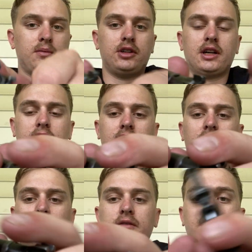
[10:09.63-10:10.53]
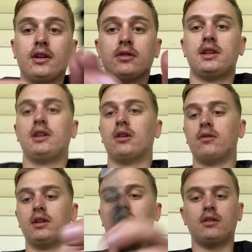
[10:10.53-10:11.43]
the projectile. For those that
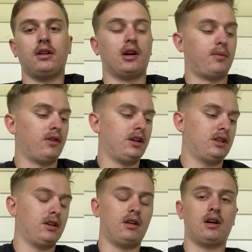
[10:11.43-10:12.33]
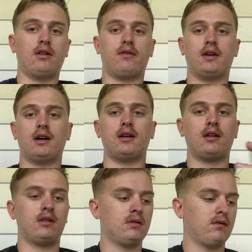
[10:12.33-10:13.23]
don't really know the operation of
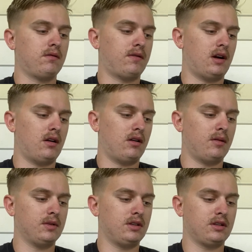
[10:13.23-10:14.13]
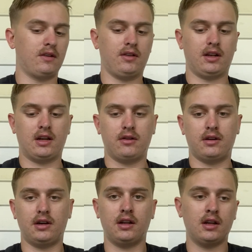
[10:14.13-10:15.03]
firearms, just getting it down and
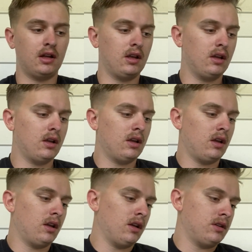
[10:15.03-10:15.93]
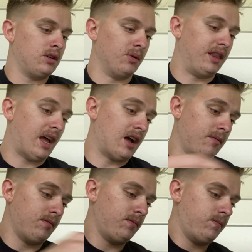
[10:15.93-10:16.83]
dirty. So with that
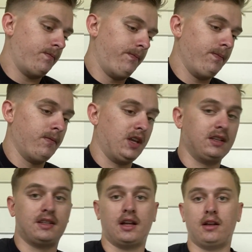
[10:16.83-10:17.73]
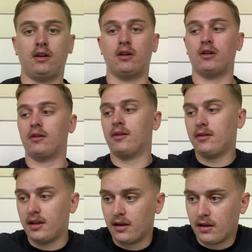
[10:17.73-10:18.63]
being said, your
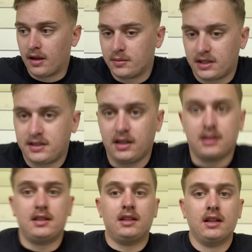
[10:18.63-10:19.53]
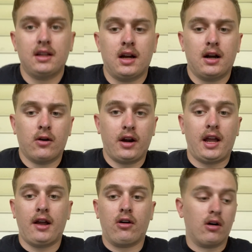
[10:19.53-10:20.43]
M16 or
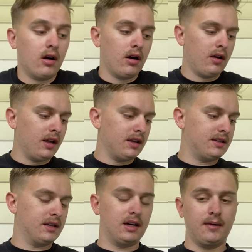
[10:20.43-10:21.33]
AR is